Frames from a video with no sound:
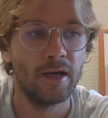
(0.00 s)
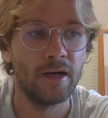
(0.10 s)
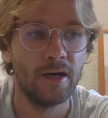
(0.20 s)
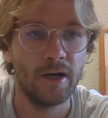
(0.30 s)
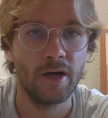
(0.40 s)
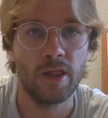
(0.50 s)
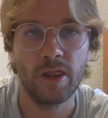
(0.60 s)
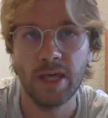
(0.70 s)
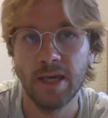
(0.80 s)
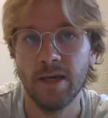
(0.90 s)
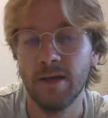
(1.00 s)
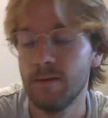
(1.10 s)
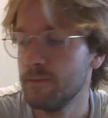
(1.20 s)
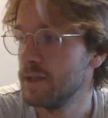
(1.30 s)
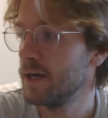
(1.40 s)

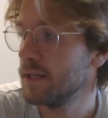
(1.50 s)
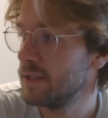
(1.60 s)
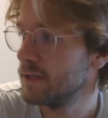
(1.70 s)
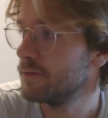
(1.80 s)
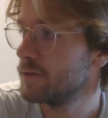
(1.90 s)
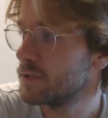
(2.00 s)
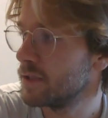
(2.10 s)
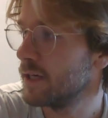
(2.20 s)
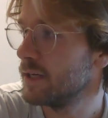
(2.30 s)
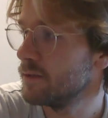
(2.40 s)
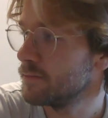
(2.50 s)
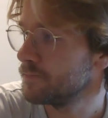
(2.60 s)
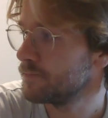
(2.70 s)
The idea for Stain